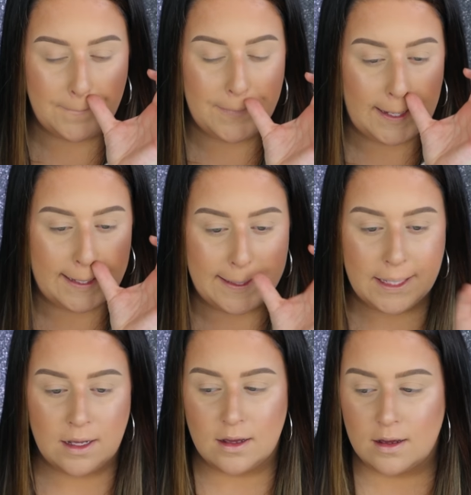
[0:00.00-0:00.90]
But
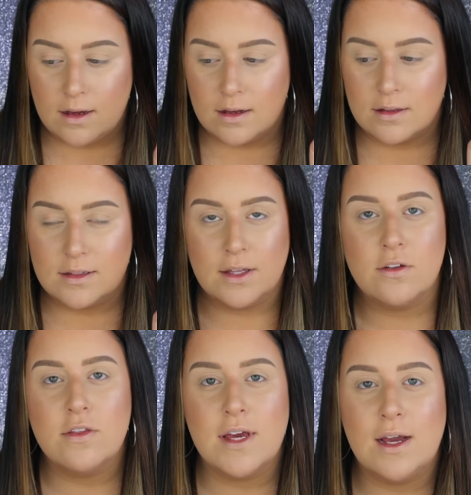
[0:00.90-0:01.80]
the
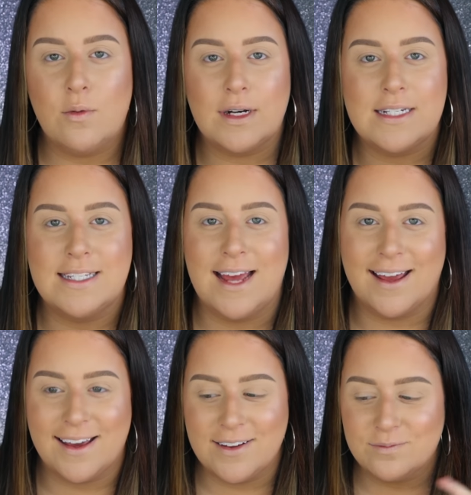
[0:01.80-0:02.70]
other thing I want to
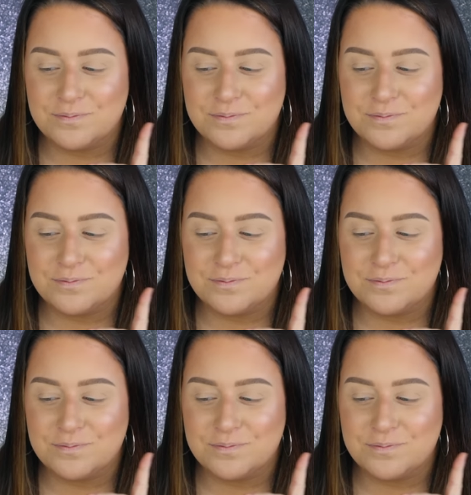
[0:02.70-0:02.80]
say,